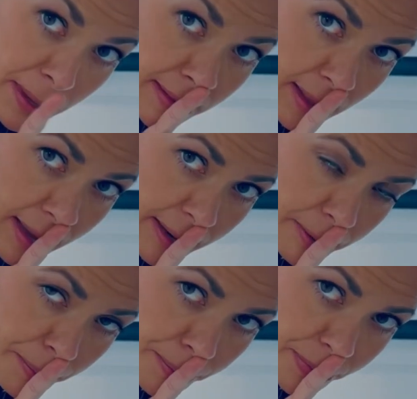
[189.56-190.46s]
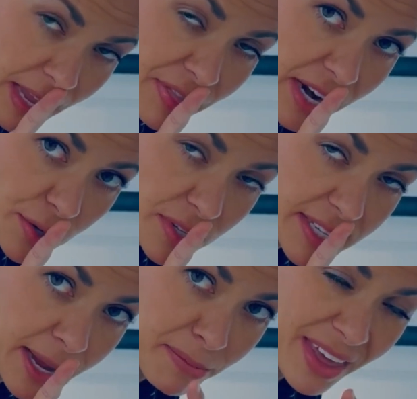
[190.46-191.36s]
midline, and then I do the
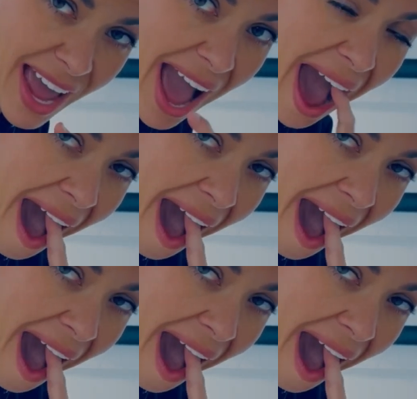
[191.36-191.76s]
same thing